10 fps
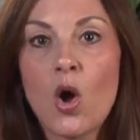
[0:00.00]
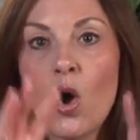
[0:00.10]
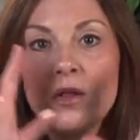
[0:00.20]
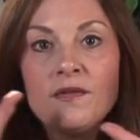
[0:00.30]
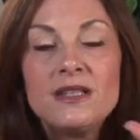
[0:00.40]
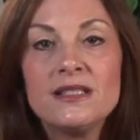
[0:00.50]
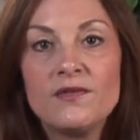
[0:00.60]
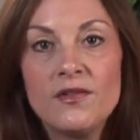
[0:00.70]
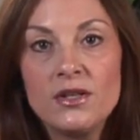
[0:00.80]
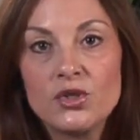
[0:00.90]
all of these
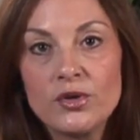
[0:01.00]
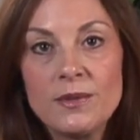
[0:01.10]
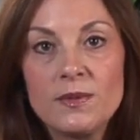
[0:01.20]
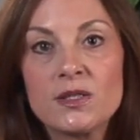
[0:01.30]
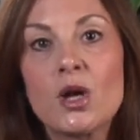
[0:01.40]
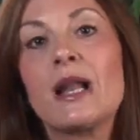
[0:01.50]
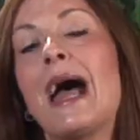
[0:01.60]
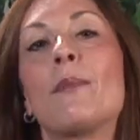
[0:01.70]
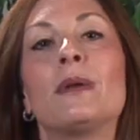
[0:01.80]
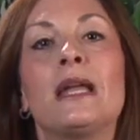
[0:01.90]
vivid dreams start
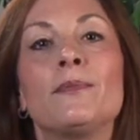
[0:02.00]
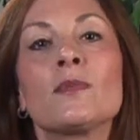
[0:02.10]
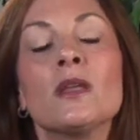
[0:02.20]
happening.